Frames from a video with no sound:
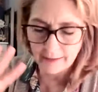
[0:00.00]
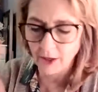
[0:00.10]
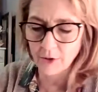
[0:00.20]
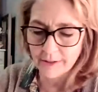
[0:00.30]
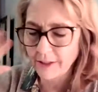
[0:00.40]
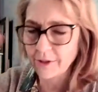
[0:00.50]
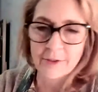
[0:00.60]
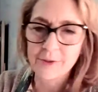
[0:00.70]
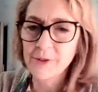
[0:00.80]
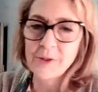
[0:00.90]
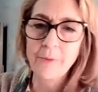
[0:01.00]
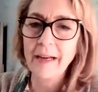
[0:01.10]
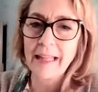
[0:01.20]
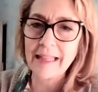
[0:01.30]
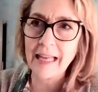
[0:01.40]
And oh, you know, there's so
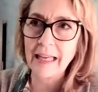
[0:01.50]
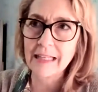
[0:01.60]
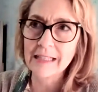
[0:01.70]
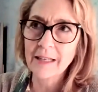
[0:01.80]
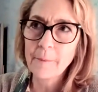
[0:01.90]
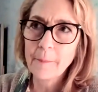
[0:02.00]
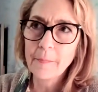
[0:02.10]
many things.